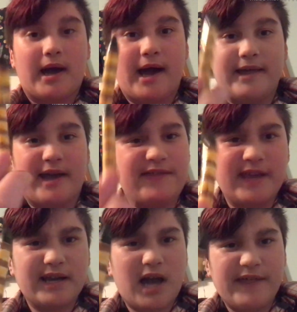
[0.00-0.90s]
I
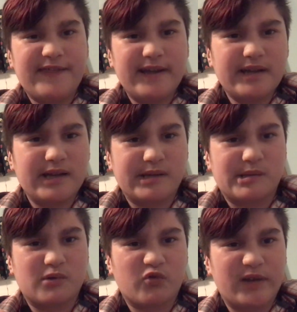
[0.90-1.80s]
think
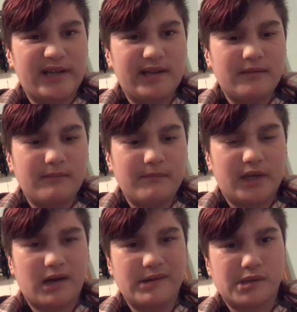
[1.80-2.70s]
it's green
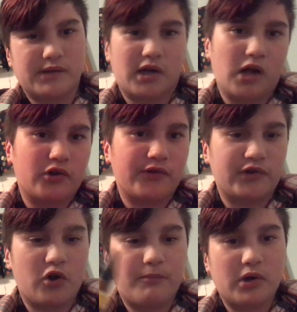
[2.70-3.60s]
because of the color of the
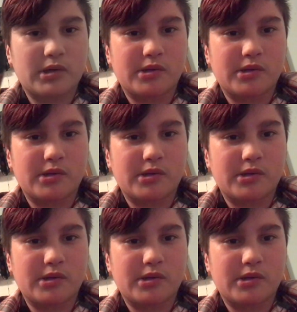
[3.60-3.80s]
notebook.